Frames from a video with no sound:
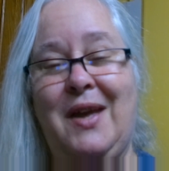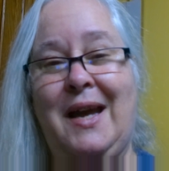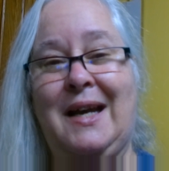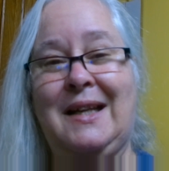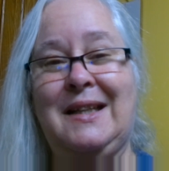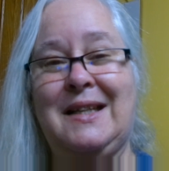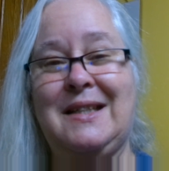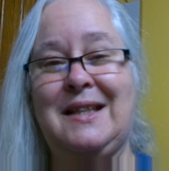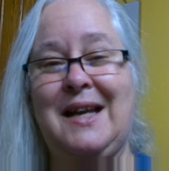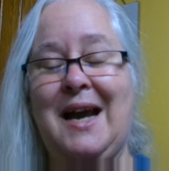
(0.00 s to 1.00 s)
And
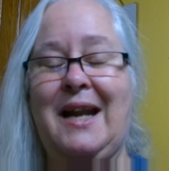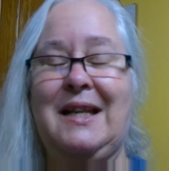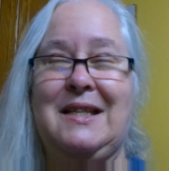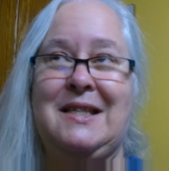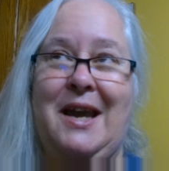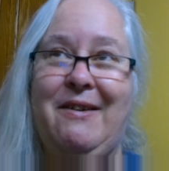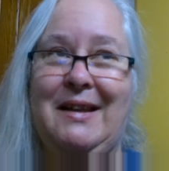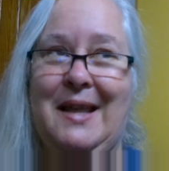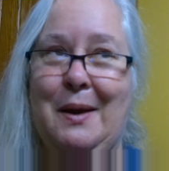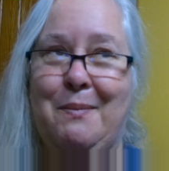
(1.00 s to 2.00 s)
the kind of the scary
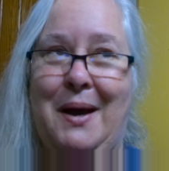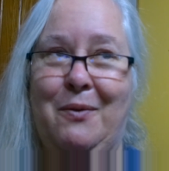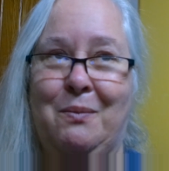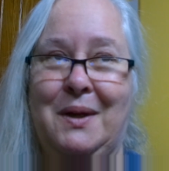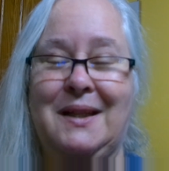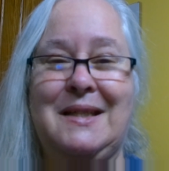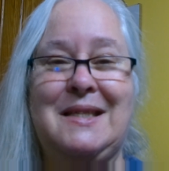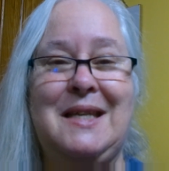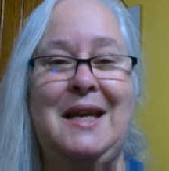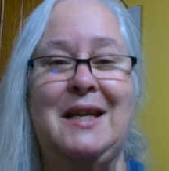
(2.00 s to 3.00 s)
thing about the mullein
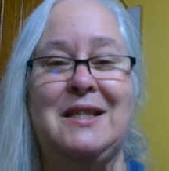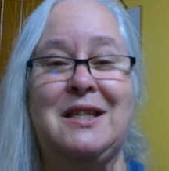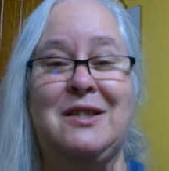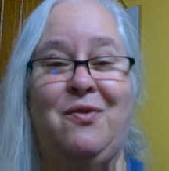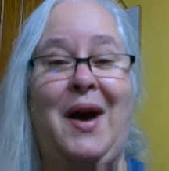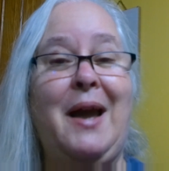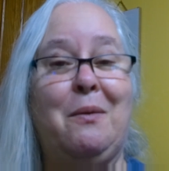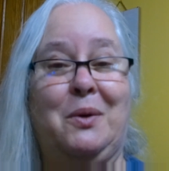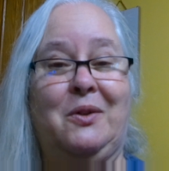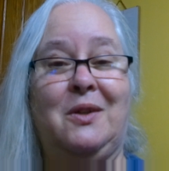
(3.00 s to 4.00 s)
seed is it's
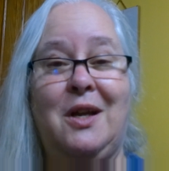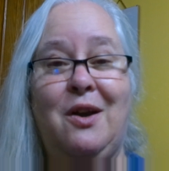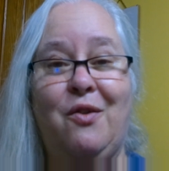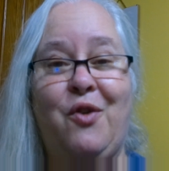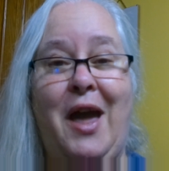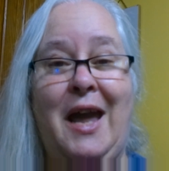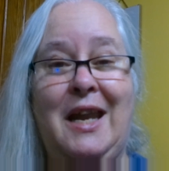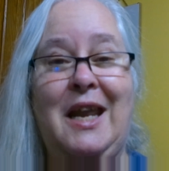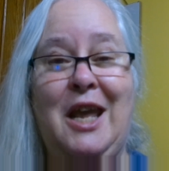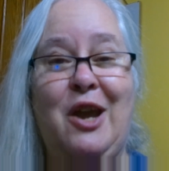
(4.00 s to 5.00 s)
viable for
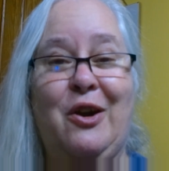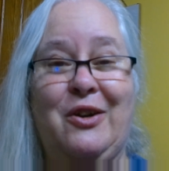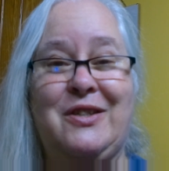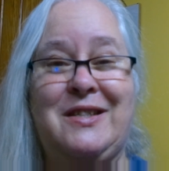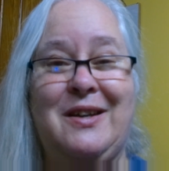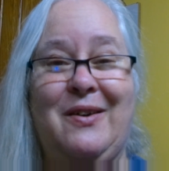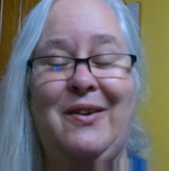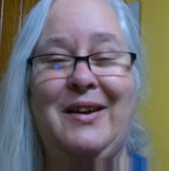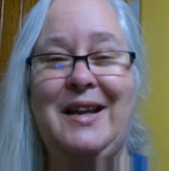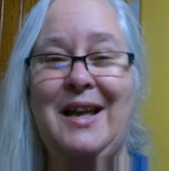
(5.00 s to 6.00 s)
80 years. So
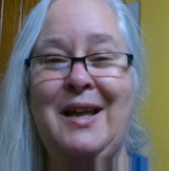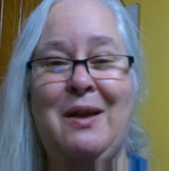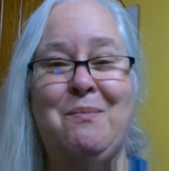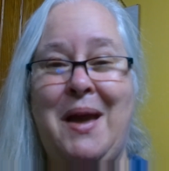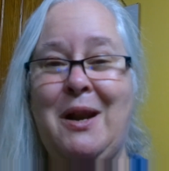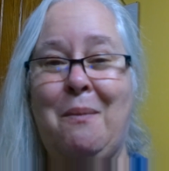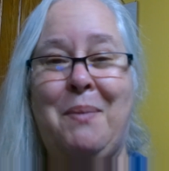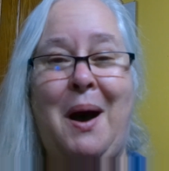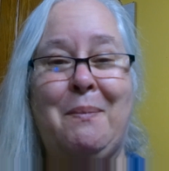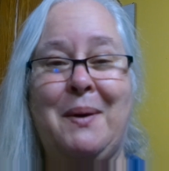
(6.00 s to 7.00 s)
it may not
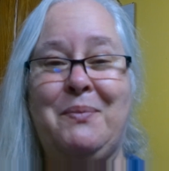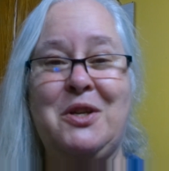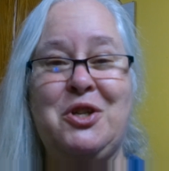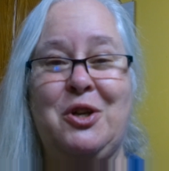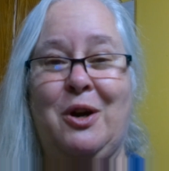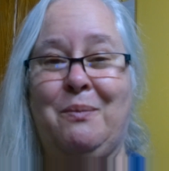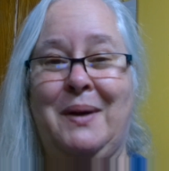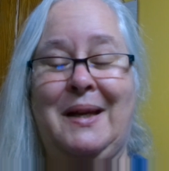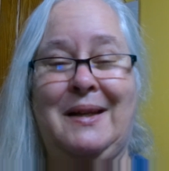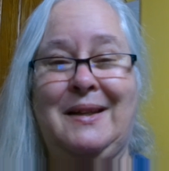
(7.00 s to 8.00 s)
pop up this year,
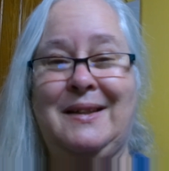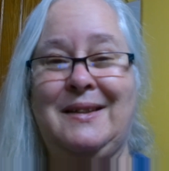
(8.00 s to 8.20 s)
but